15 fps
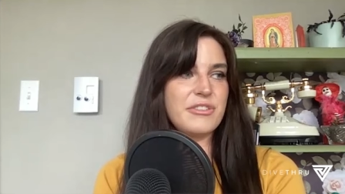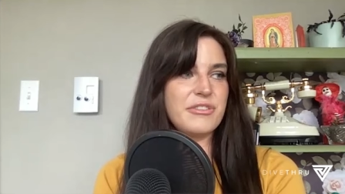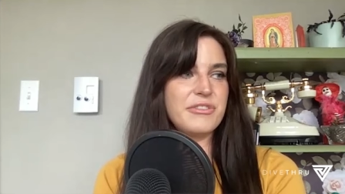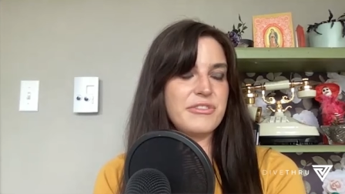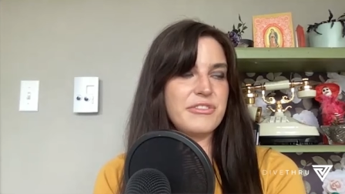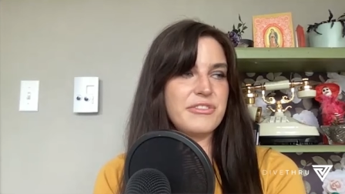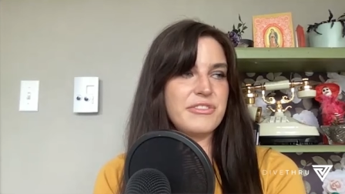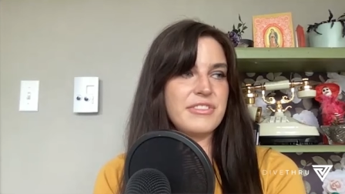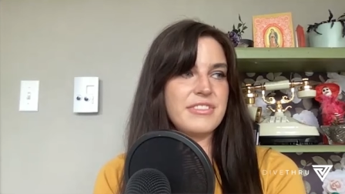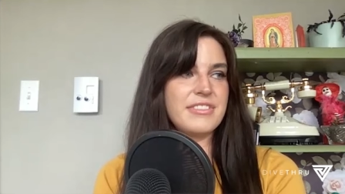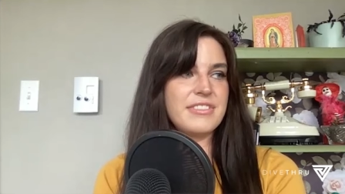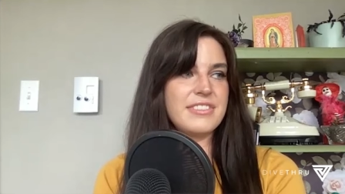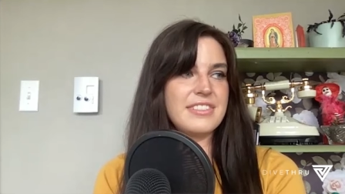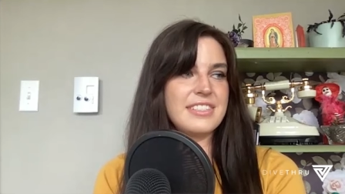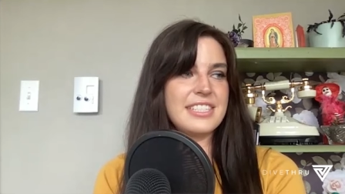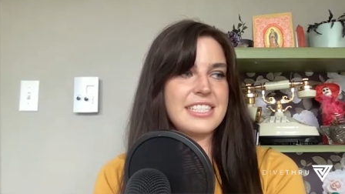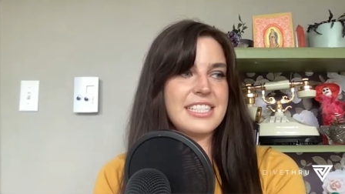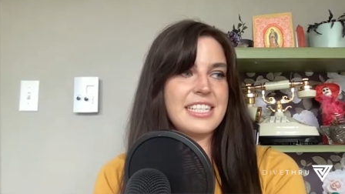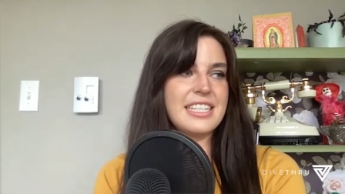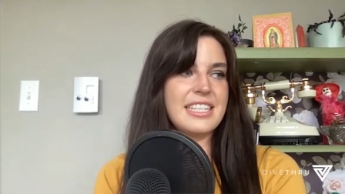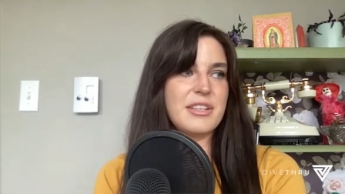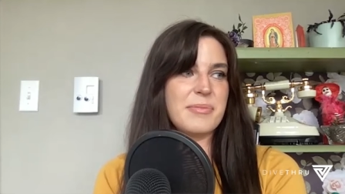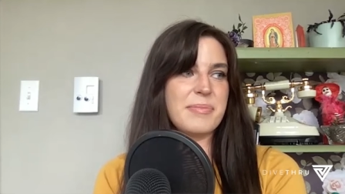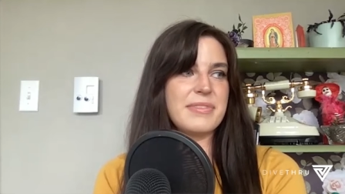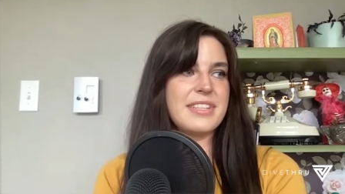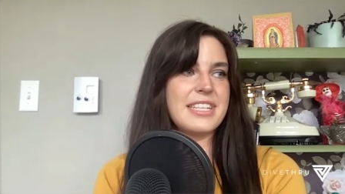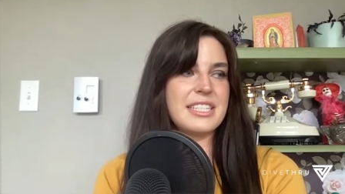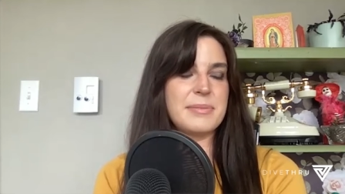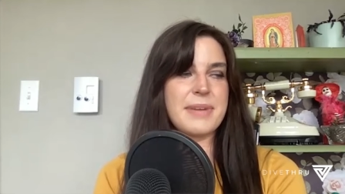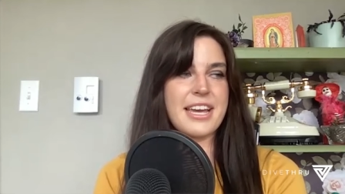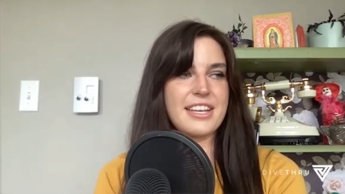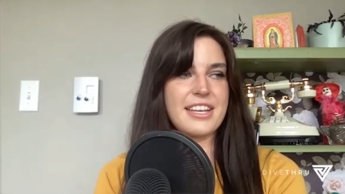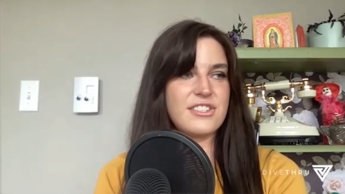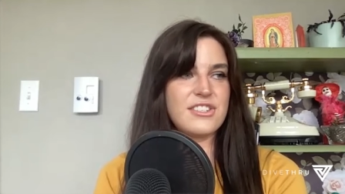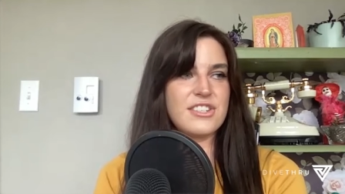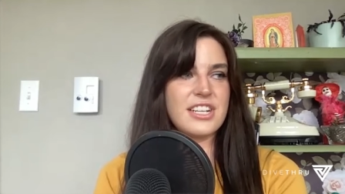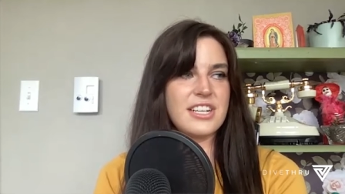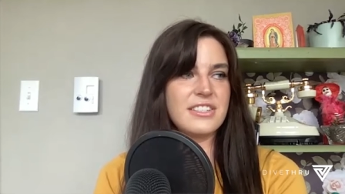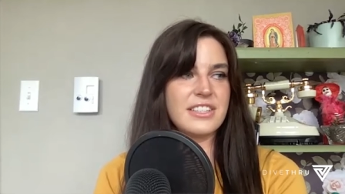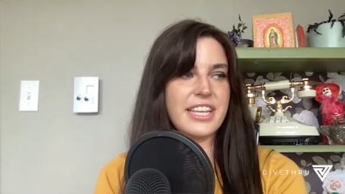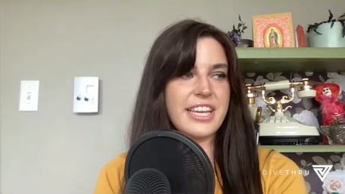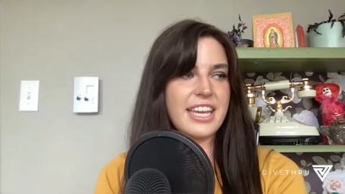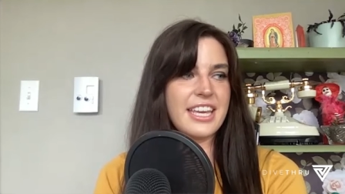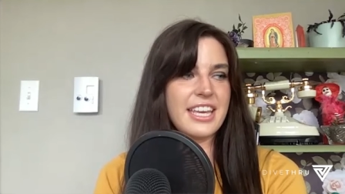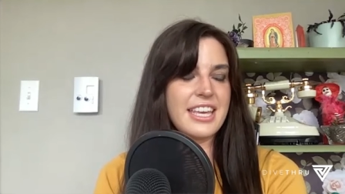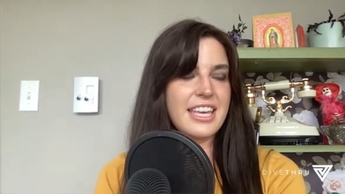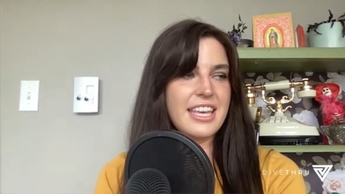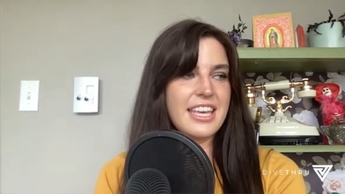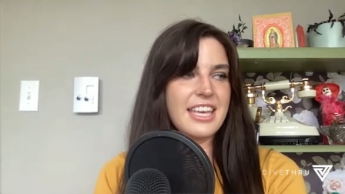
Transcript: you've seen this past year, like,